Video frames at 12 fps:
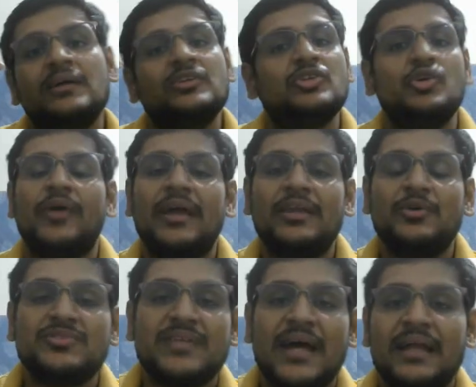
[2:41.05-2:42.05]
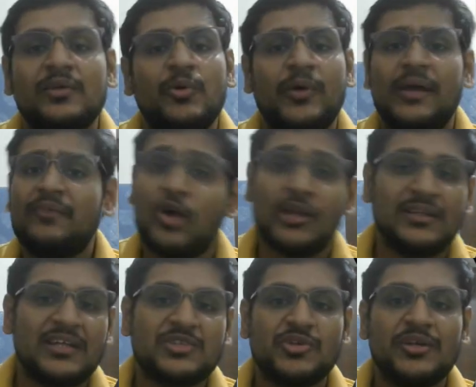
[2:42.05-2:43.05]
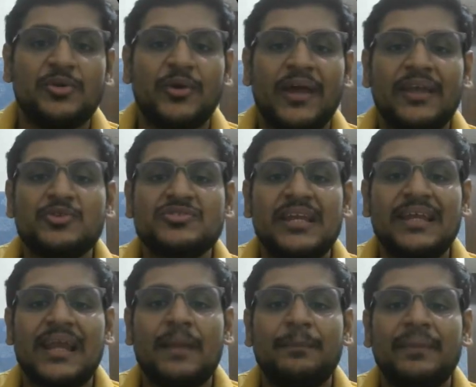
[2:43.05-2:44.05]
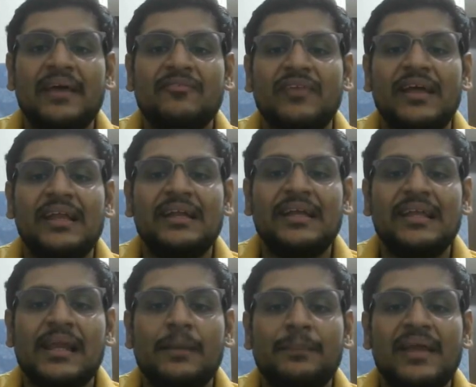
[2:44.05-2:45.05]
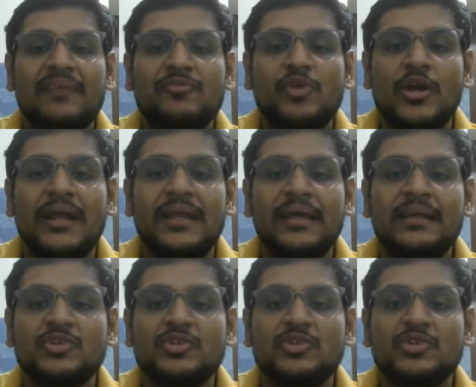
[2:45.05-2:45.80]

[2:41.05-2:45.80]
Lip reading: So you can use that, okay. For other student, you can use Telegram PDF, daily Telegram PDF you are getting.